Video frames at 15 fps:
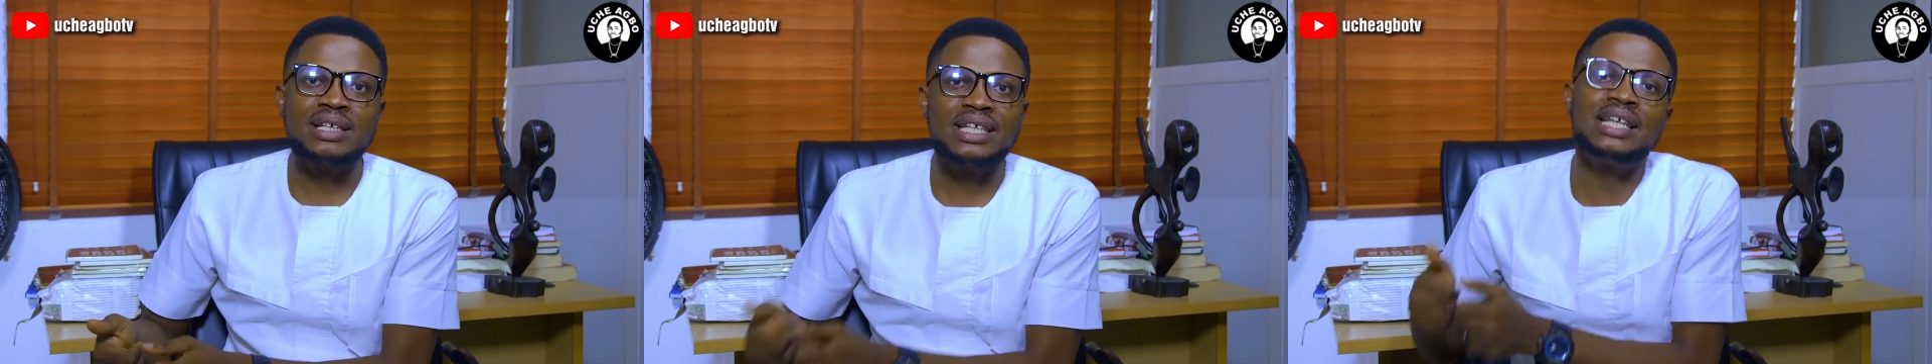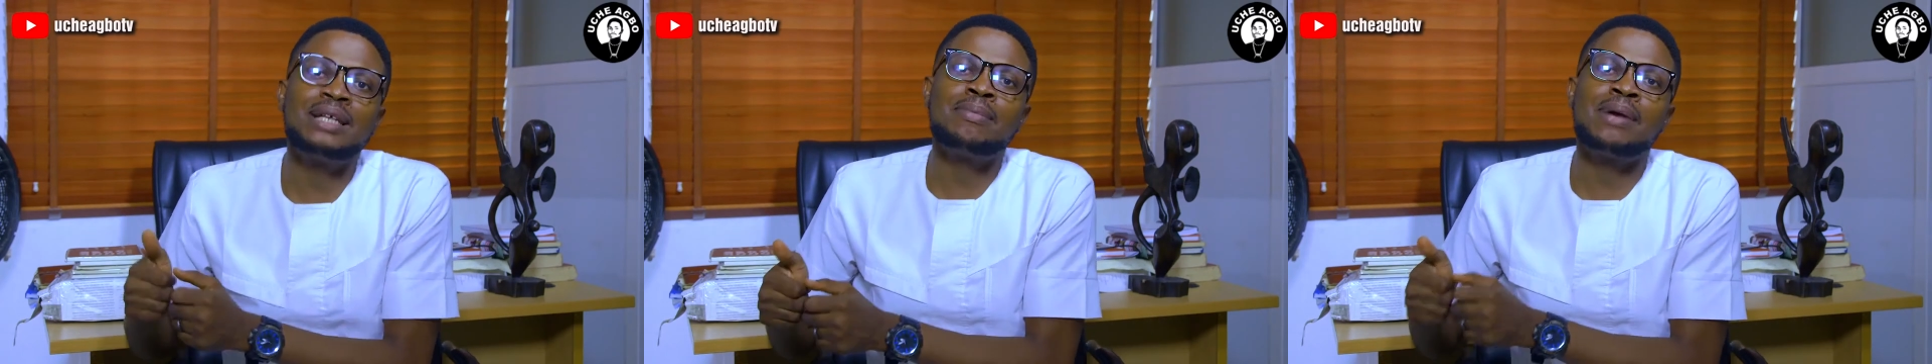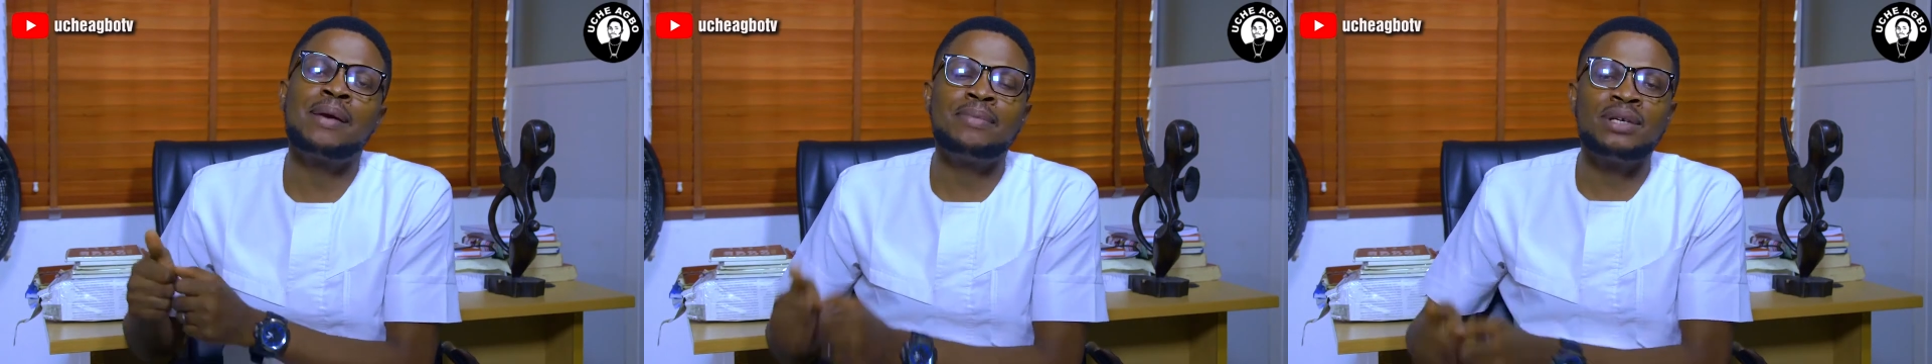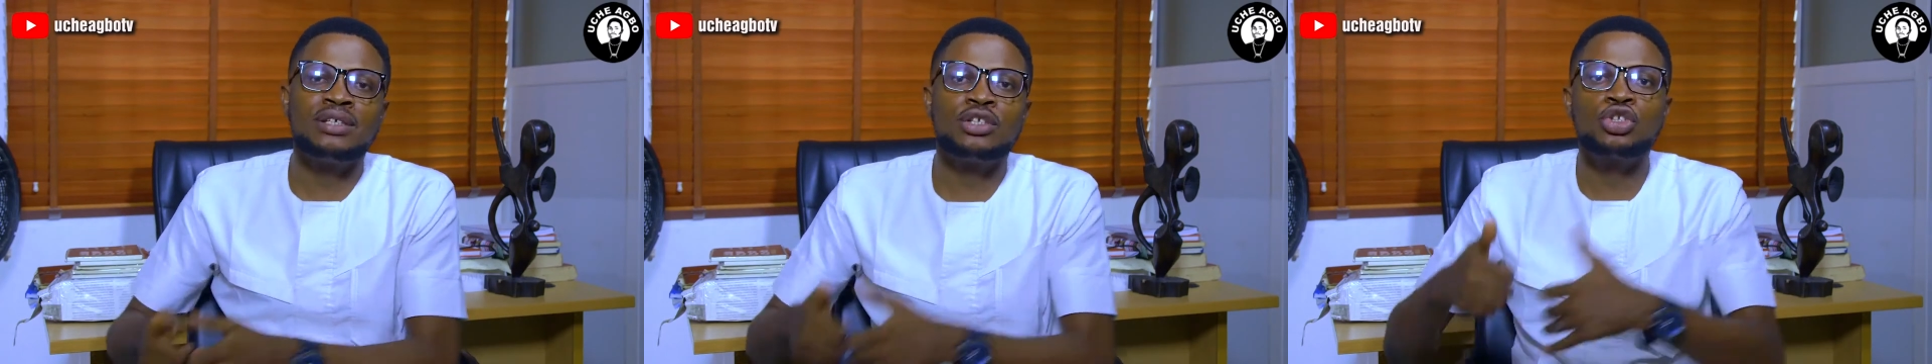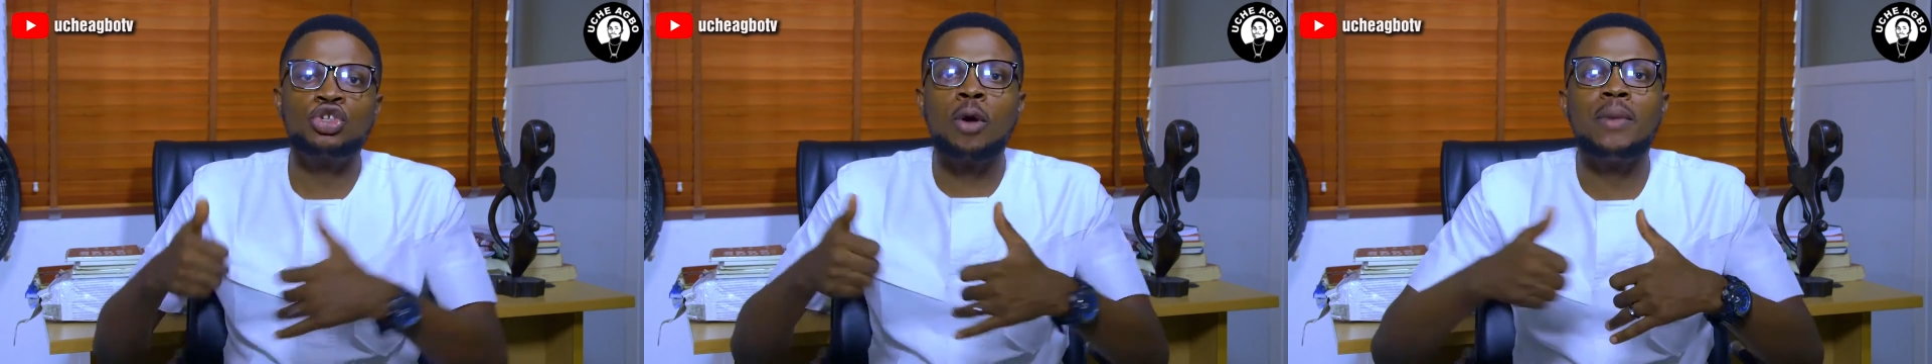Standing by
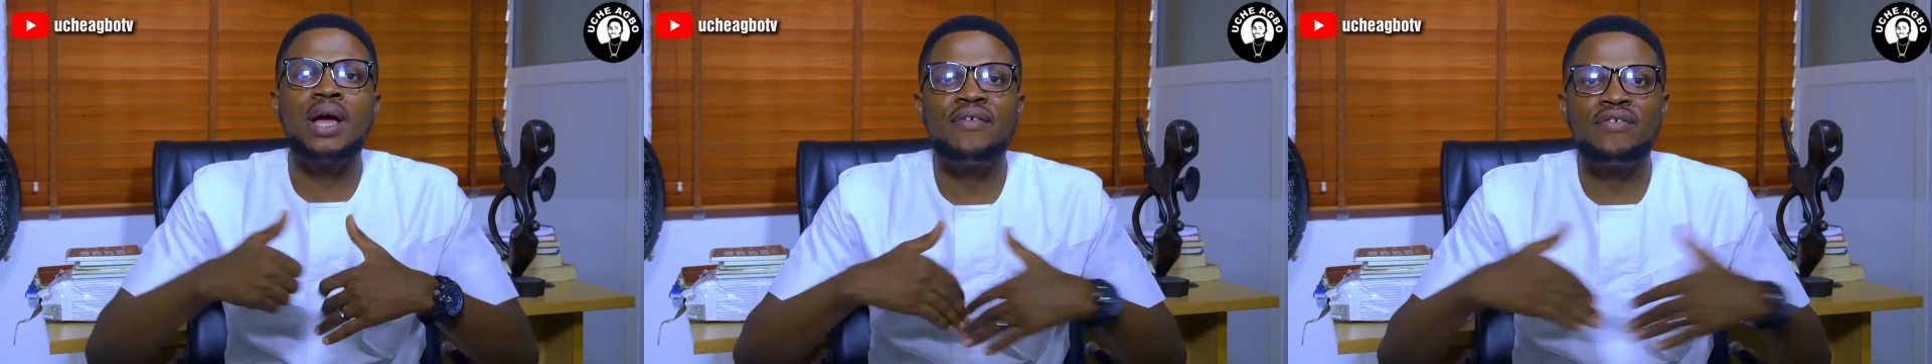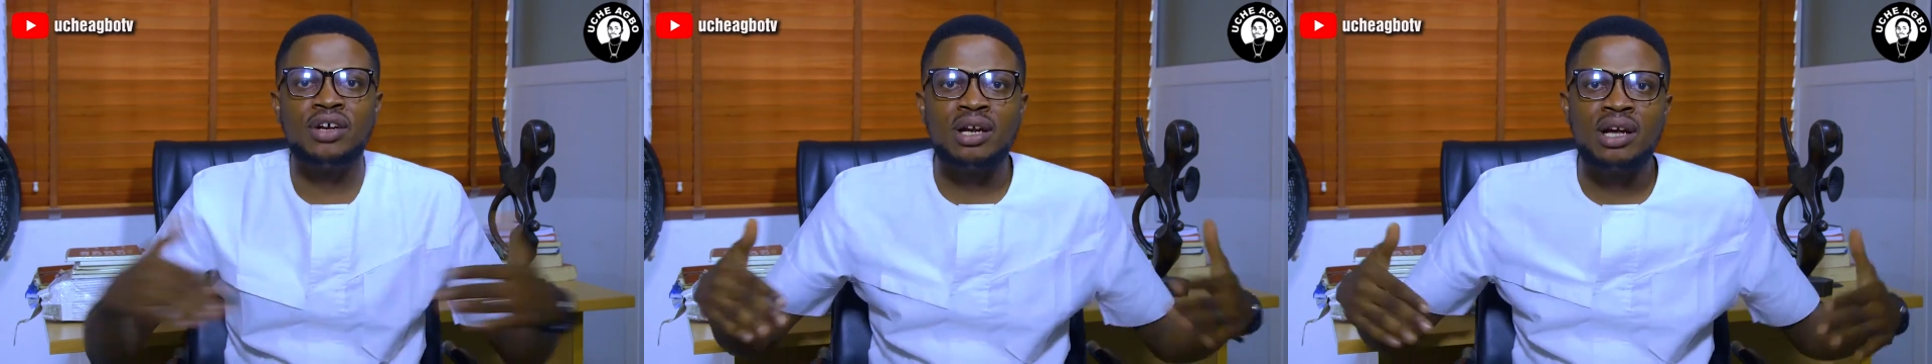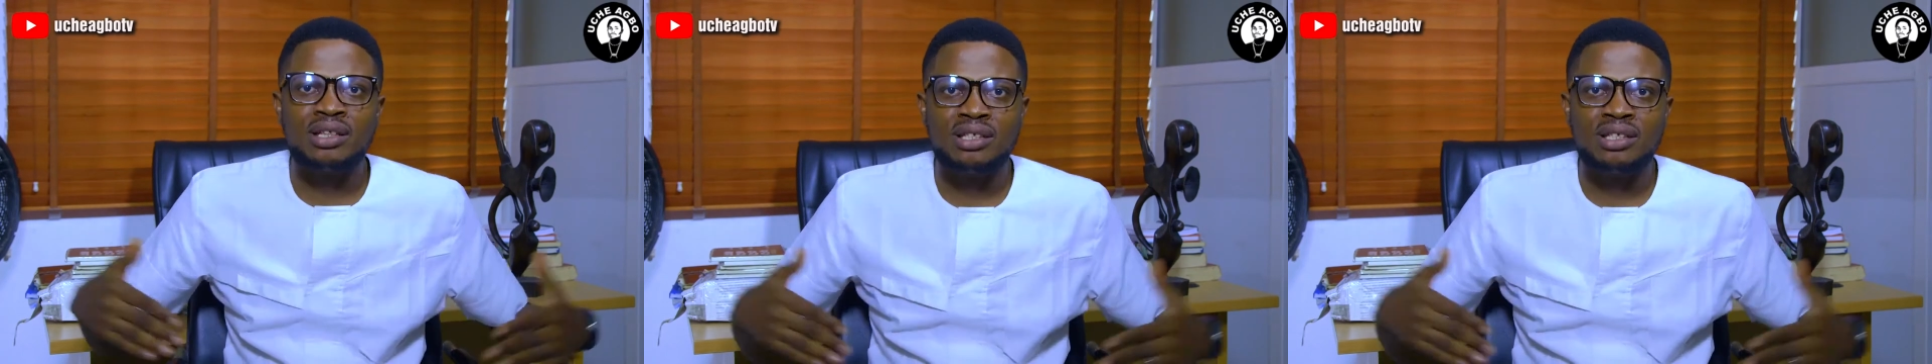means stop every other